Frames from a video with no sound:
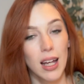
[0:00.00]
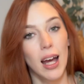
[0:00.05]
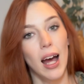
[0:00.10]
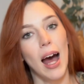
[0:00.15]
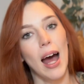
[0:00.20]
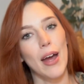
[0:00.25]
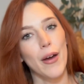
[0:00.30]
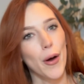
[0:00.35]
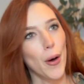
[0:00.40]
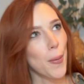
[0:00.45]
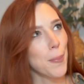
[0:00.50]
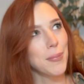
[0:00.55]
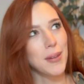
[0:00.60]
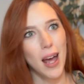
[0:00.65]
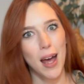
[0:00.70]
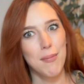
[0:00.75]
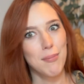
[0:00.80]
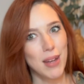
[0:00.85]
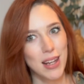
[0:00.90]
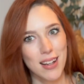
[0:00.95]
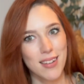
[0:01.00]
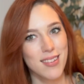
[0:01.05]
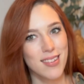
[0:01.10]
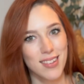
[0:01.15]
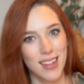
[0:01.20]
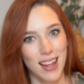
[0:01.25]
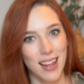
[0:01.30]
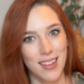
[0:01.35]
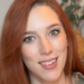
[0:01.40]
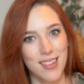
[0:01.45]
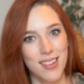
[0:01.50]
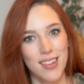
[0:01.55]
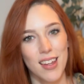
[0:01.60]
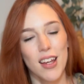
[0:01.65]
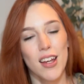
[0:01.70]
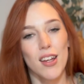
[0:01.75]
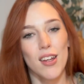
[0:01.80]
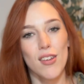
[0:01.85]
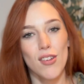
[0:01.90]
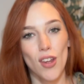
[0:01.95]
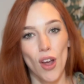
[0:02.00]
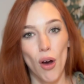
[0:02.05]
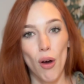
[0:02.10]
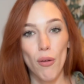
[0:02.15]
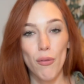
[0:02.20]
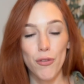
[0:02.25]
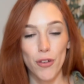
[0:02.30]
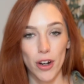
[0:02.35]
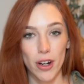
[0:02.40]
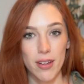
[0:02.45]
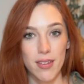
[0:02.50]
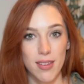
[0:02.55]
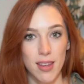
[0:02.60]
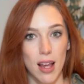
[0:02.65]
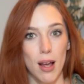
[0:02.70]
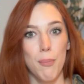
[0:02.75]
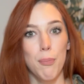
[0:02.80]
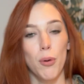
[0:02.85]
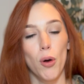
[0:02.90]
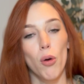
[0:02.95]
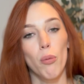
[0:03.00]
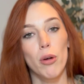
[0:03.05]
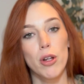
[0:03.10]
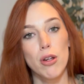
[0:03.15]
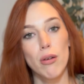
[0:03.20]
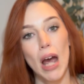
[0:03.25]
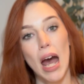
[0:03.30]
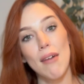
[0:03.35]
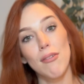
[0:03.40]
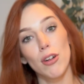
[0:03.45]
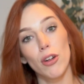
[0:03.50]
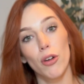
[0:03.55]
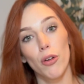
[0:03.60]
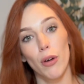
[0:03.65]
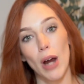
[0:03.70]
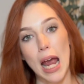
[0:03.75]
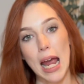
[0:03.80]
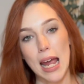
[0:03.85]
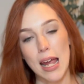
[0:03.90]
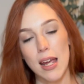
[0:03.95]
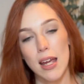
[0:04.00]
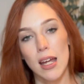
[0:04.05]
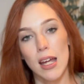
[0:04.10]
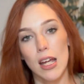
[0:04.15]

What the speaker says: I hope that makes sense. So for example, when you have a gray,